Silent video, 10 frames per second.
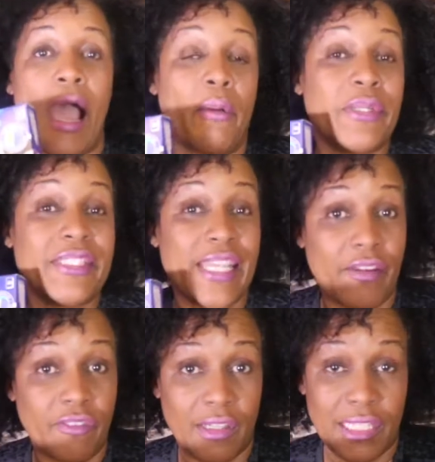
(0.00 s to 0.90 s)
I would
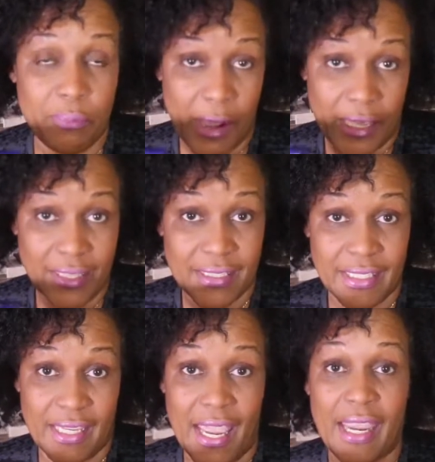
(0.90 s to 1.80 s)
definitely buy
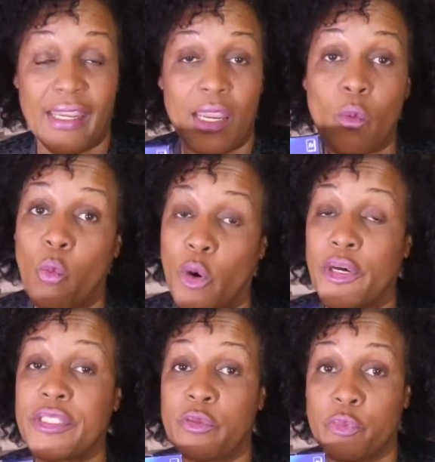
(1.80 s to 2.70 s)
this again. It
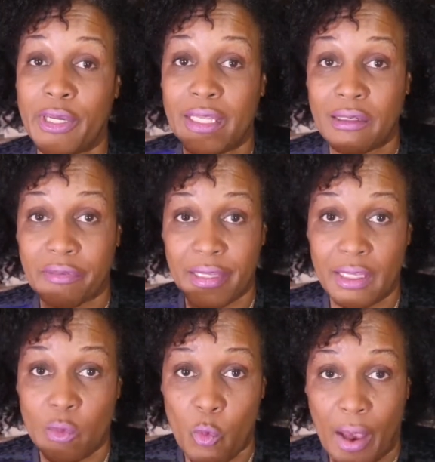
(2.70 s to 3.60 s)
worked really,
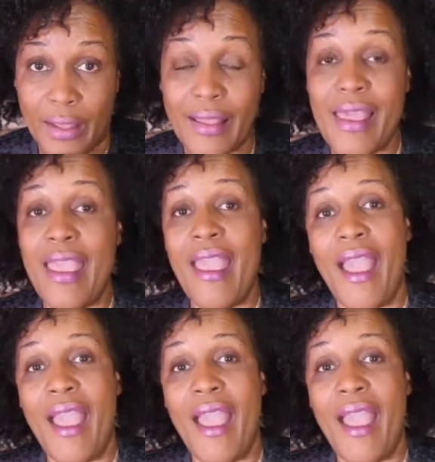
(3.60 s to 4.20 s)
really well.